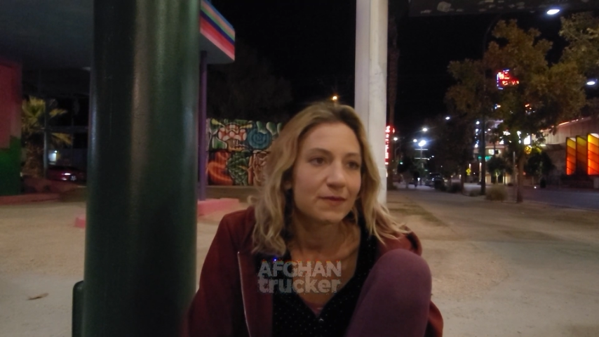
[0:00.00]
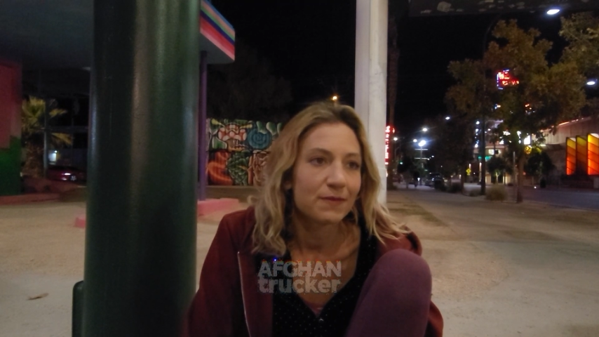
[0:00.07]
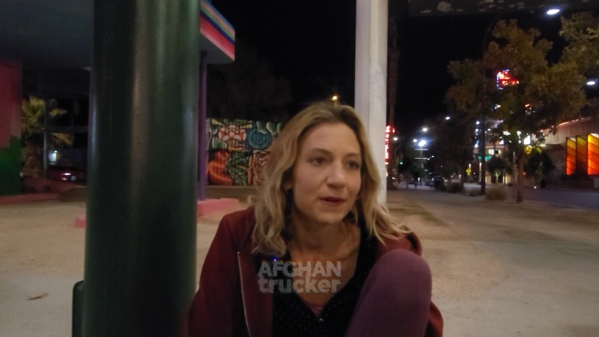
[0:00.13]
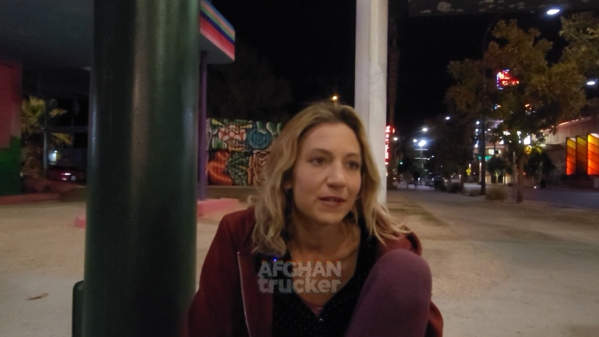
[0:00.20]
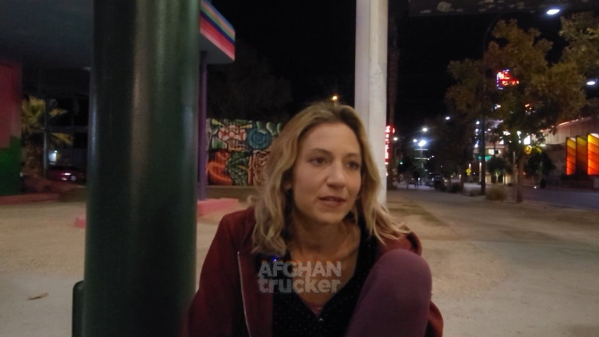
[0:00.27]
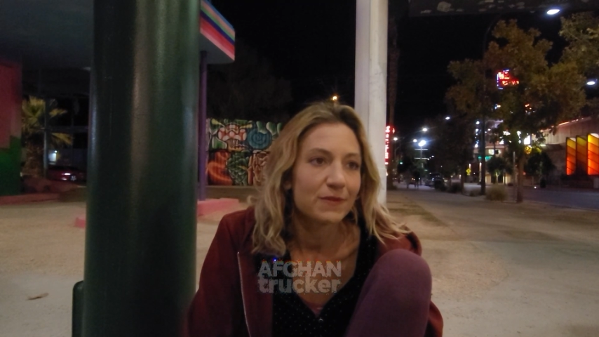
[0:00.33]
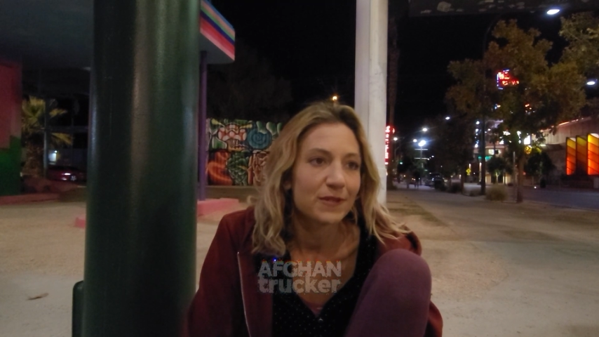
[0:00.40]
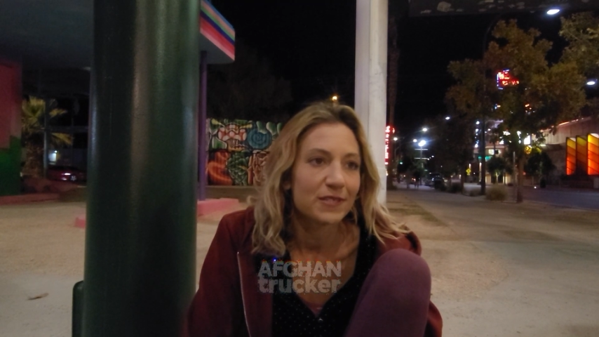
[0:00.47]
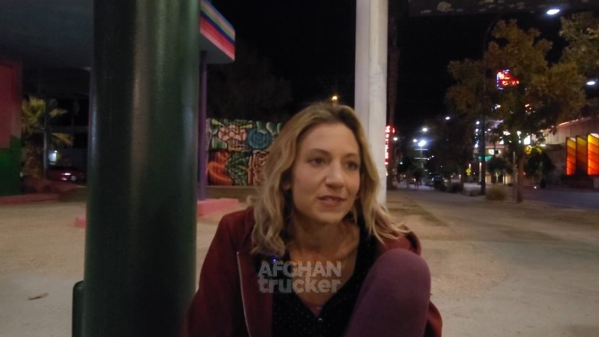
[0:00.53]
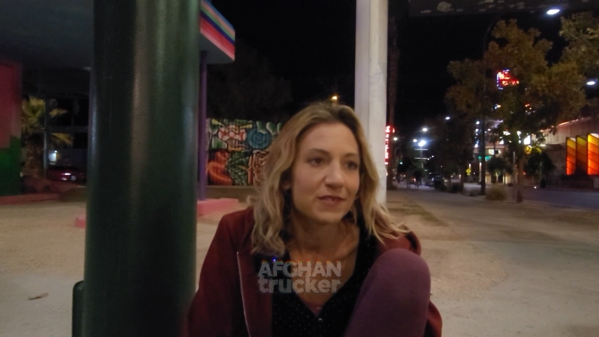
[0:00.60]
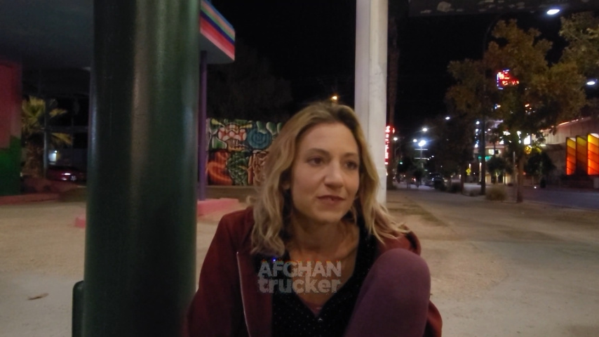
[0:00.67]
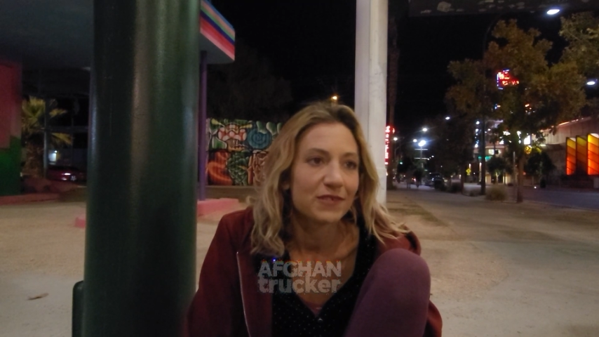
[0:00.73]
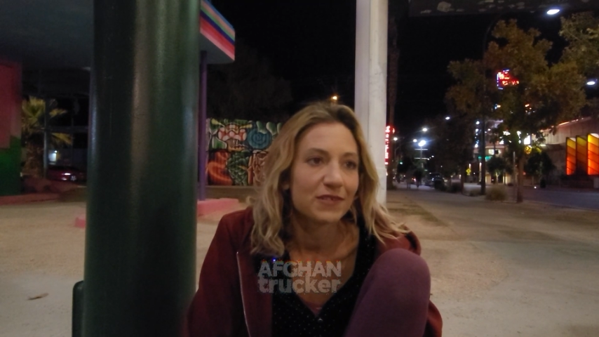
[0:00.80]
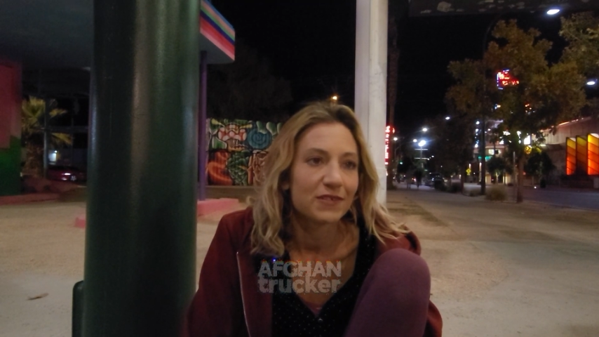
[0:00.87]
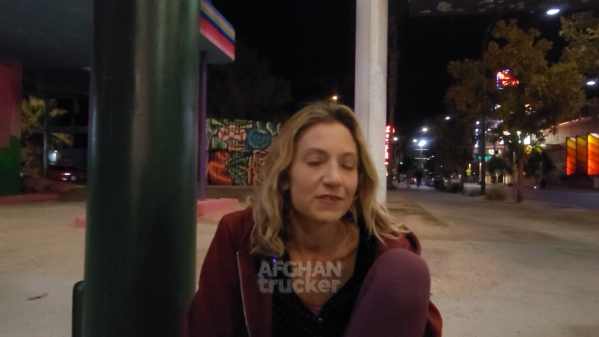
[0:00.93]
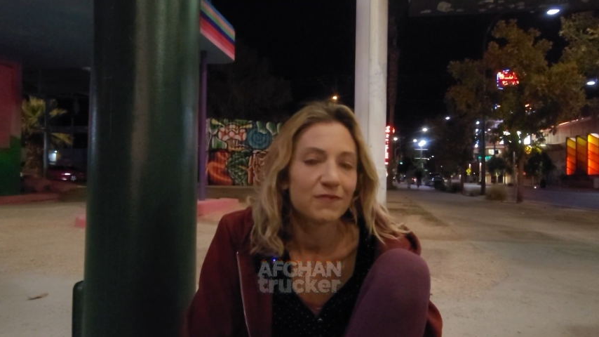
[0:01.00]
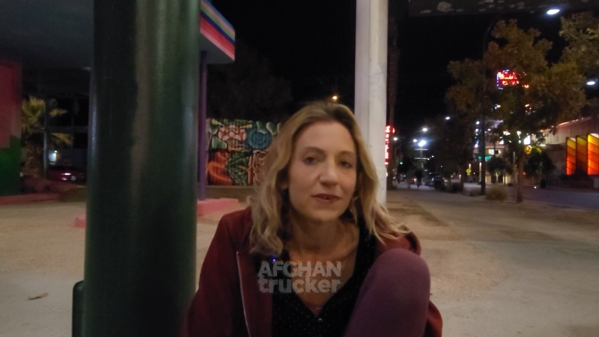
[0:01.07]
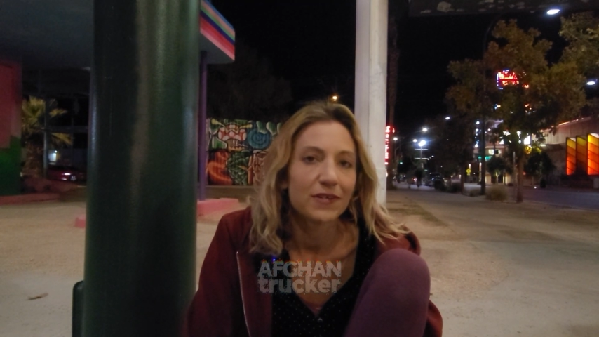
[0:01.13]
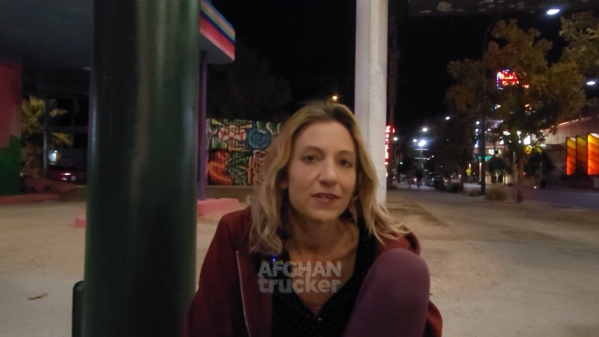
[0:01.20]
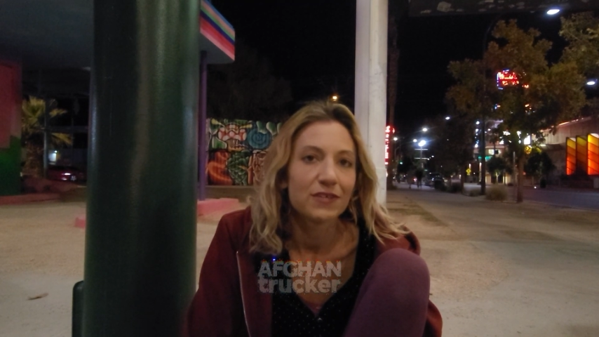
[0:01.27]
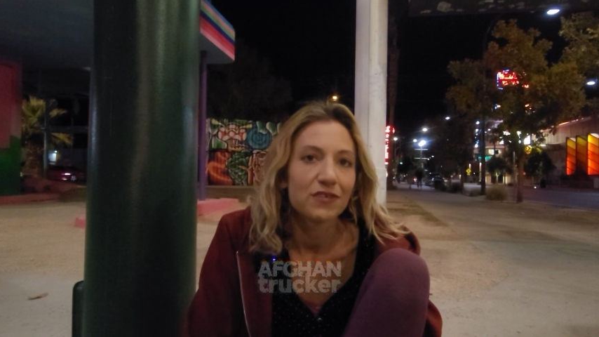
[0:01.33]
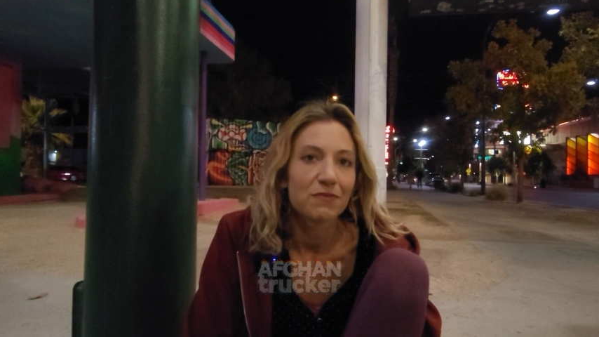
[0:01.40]
it's pretty expensive to
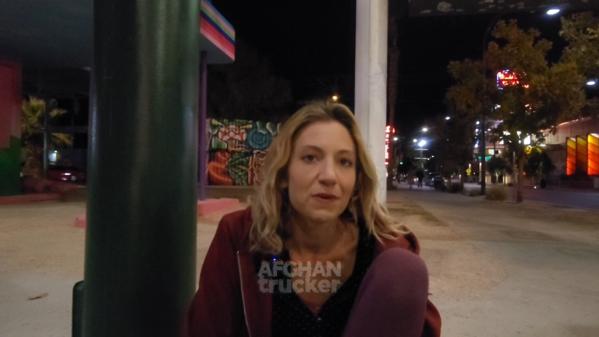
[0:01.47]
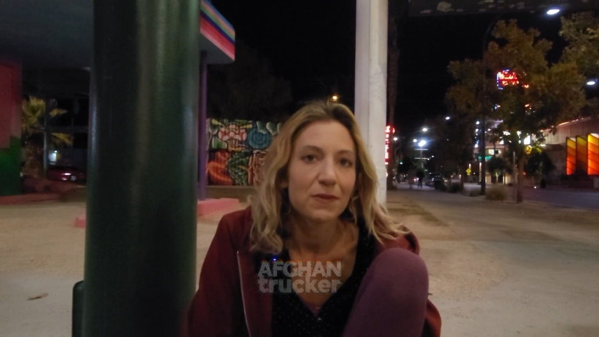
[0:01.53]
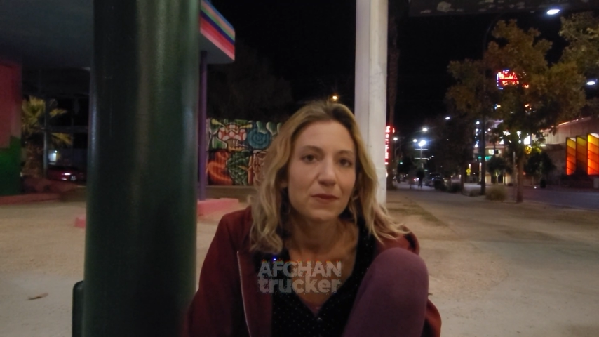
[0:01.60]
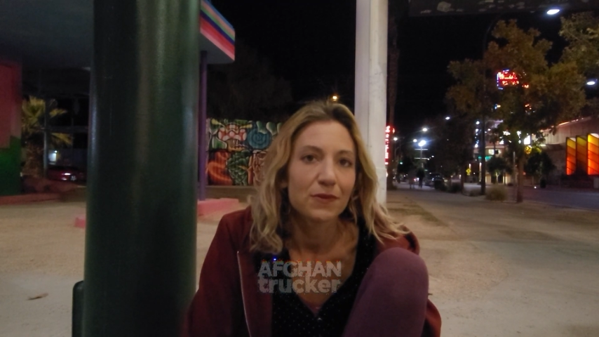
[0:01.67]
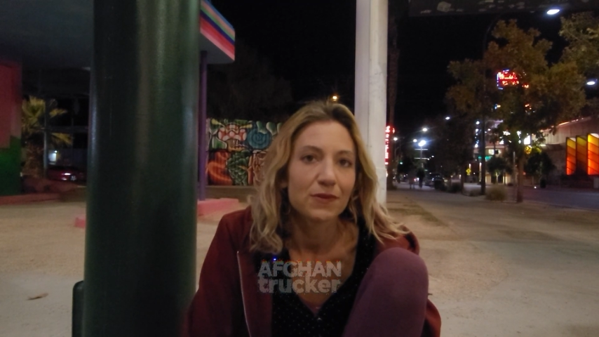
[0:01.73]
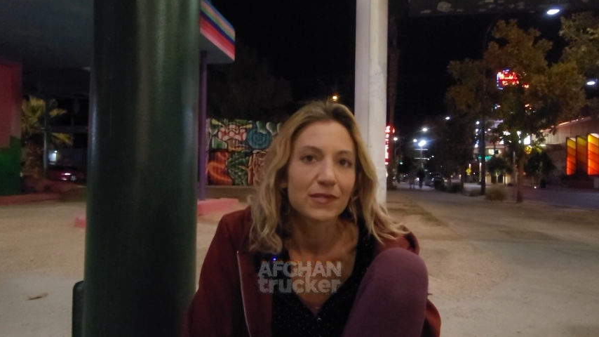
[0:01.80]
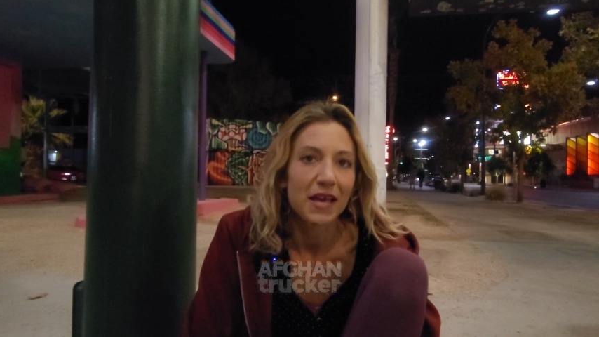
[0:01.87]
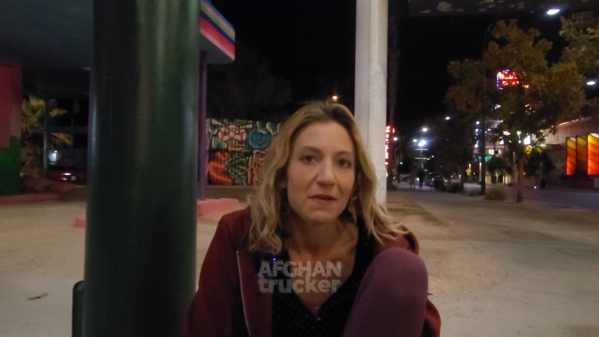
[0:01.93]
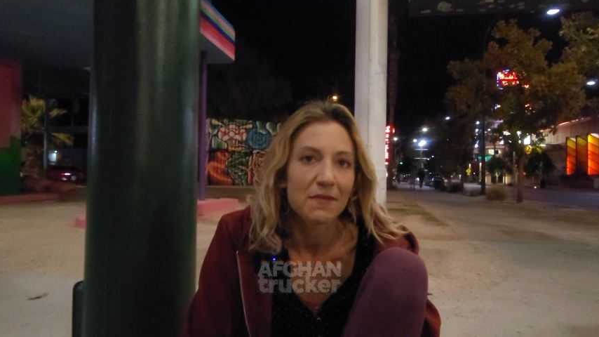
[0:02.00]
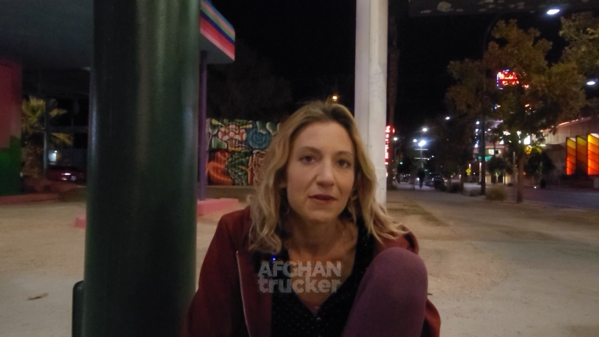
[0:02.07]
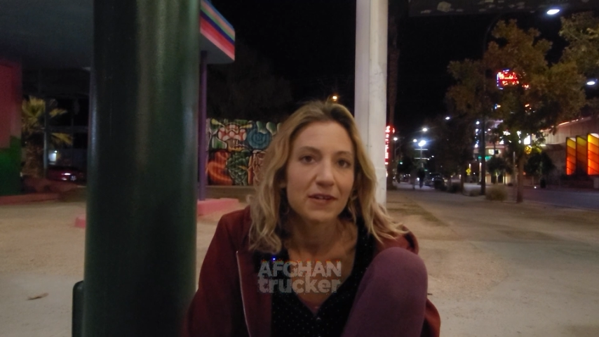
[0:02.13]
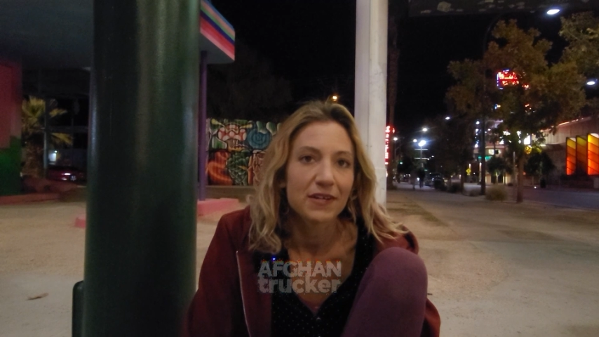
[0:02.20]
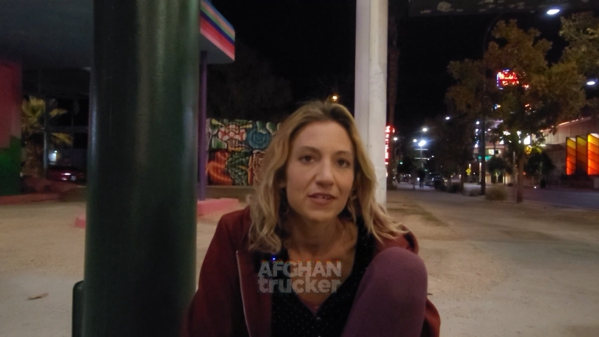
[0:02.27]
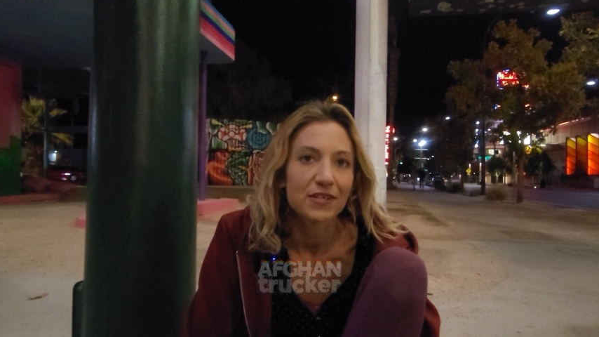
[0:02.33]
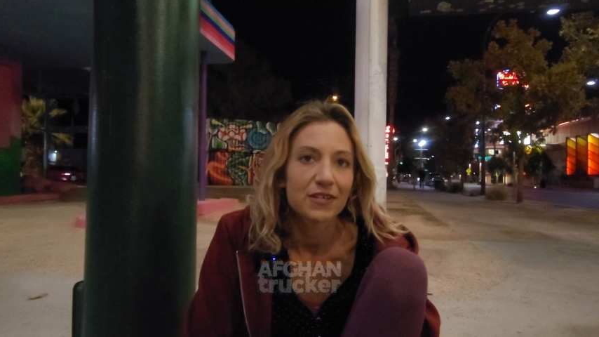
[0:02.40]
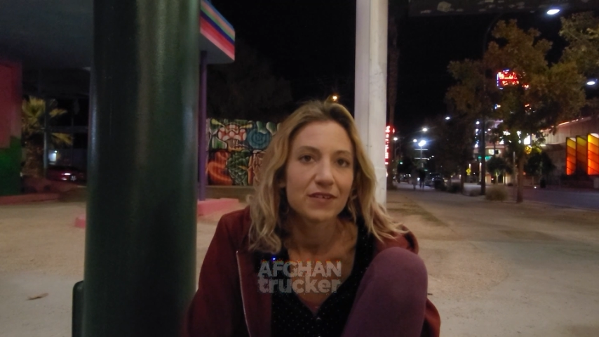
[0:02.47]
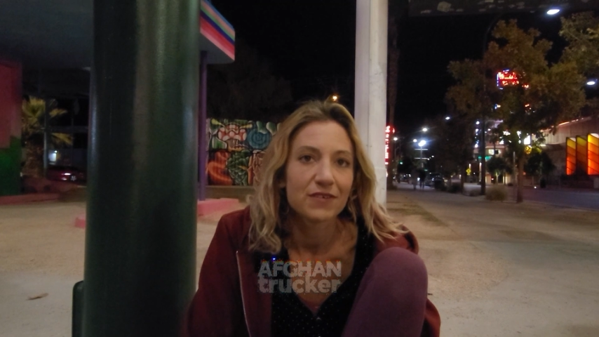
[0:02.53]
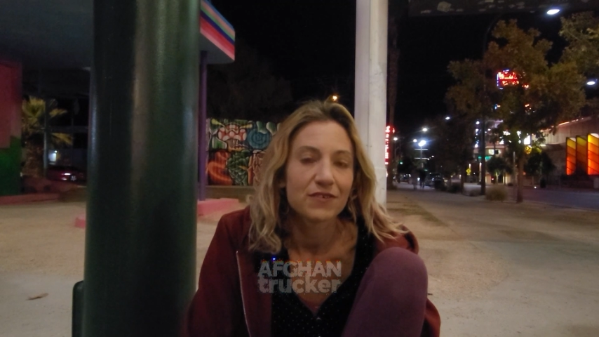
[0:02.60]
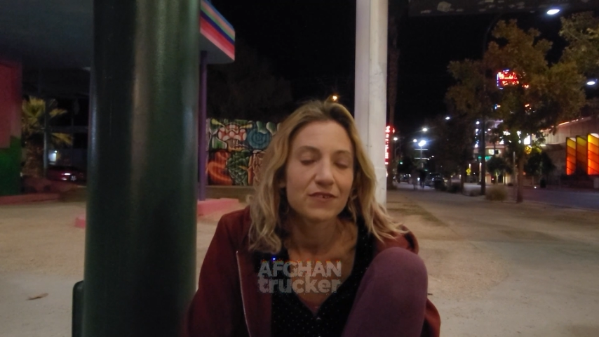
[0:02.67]
fund two people's gambling addictions,